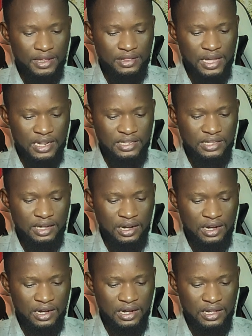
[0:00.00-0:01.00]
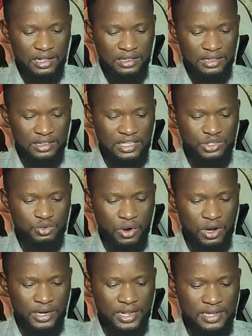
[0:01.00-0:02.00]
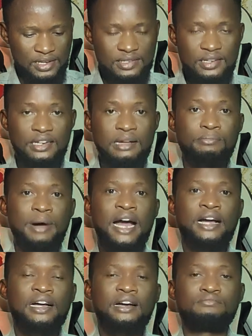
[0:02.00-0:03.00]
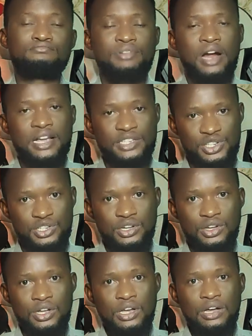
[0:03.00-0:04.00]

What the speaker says: Then this one is the bank branch.